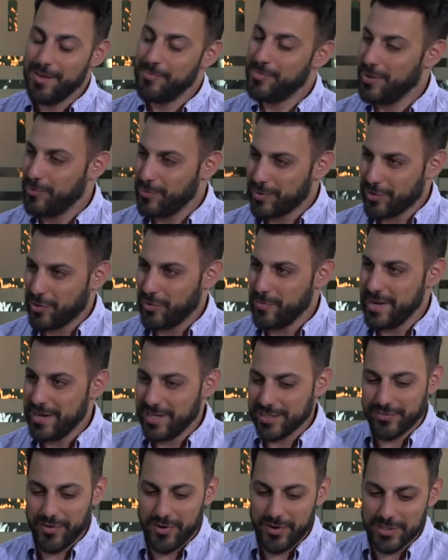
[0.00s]
But with
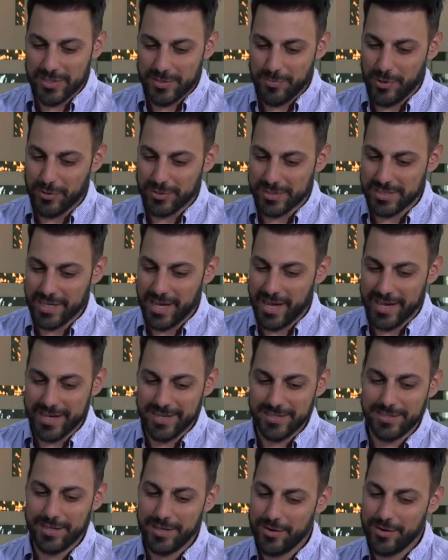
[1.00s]
Armenia's very small size,